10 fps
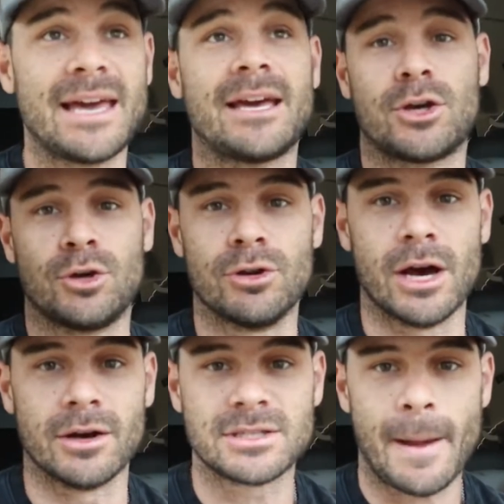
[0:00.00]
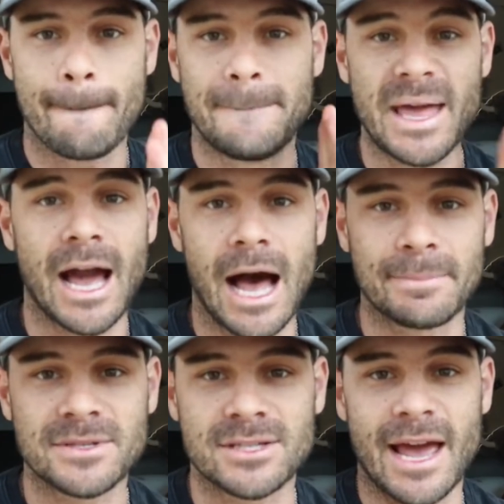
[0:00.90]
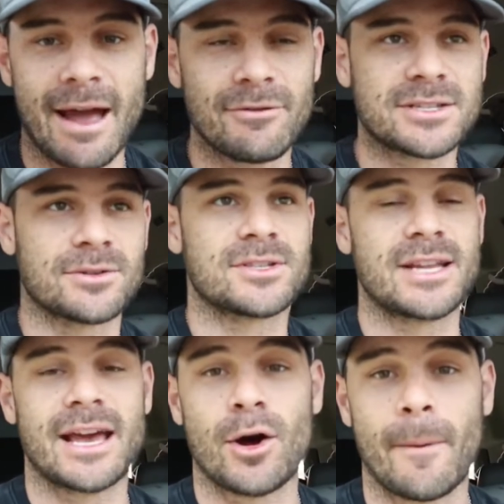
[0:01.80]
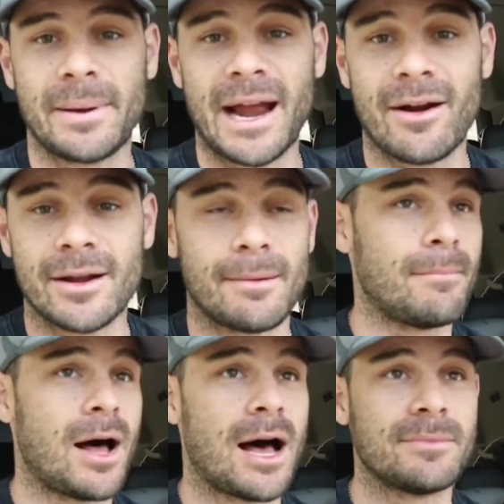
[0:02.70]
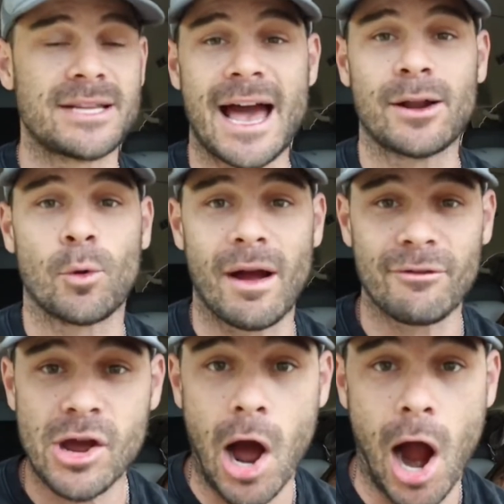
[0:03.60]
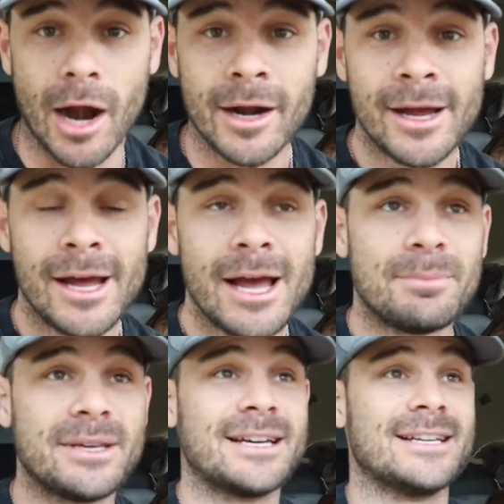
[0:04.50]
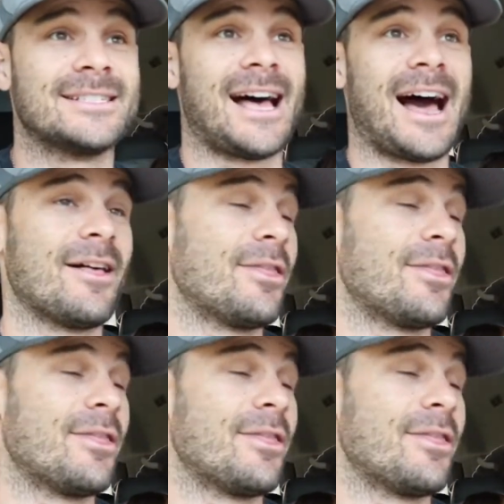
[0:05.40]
kudos, big ups to every single stay-at-home parent, mom, dad, whoever you are, because the